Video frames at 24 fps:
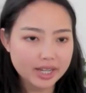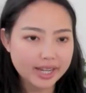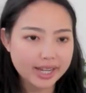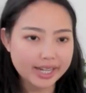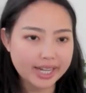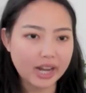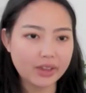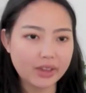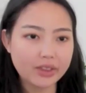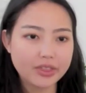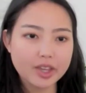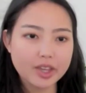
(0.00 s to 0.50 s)

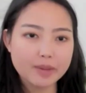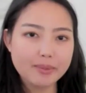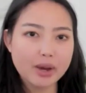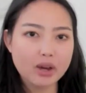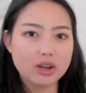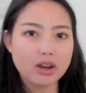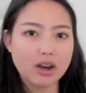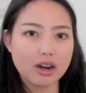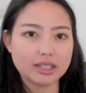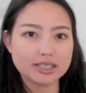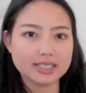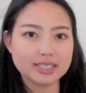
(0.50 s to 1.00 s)
Now, the thing about
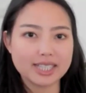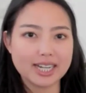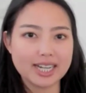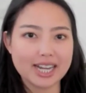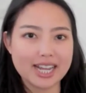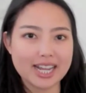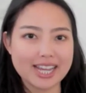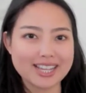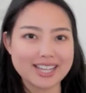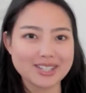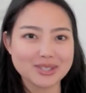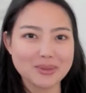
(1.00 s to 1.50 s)
content
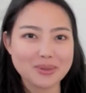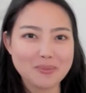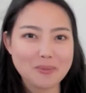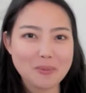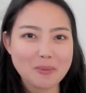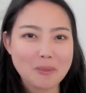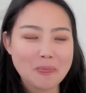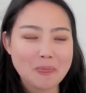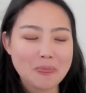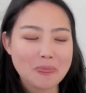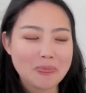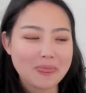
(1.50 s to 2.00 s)
is
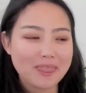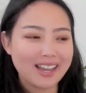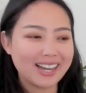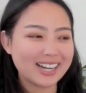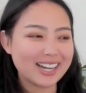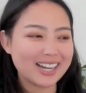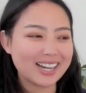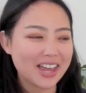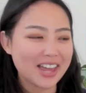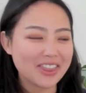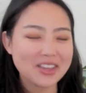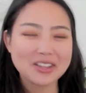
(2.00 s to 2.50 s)
I